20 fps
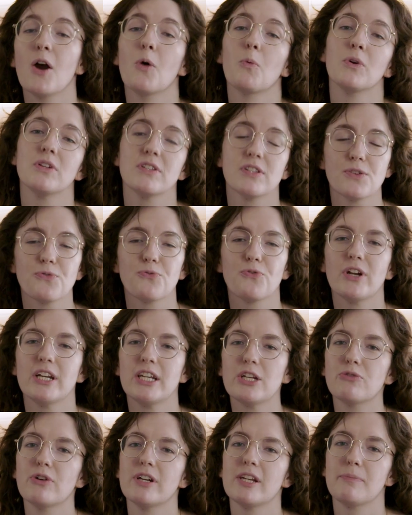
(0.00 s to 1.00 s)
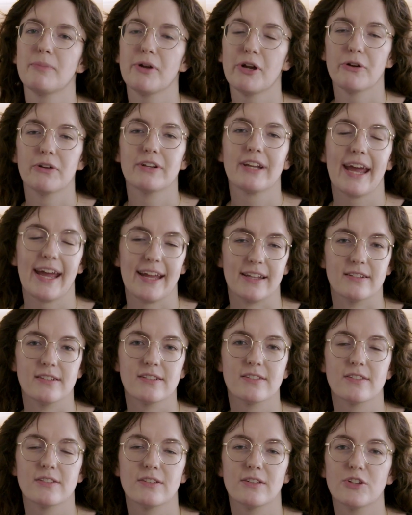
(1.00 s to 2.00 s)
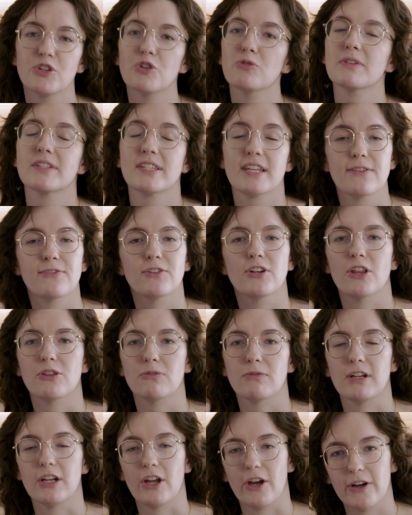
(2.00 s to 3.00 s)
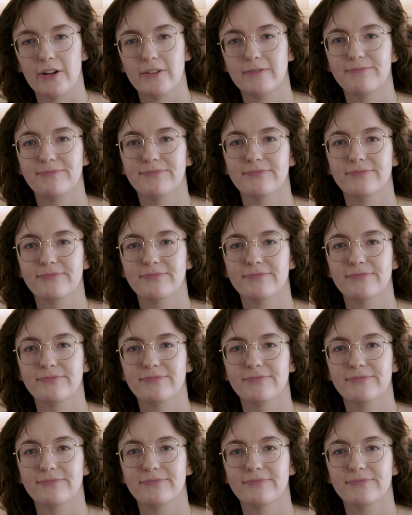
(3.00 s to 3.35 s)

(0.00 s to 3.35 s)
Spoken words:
Once the Friendly Credit period ends, you'll receive another alert.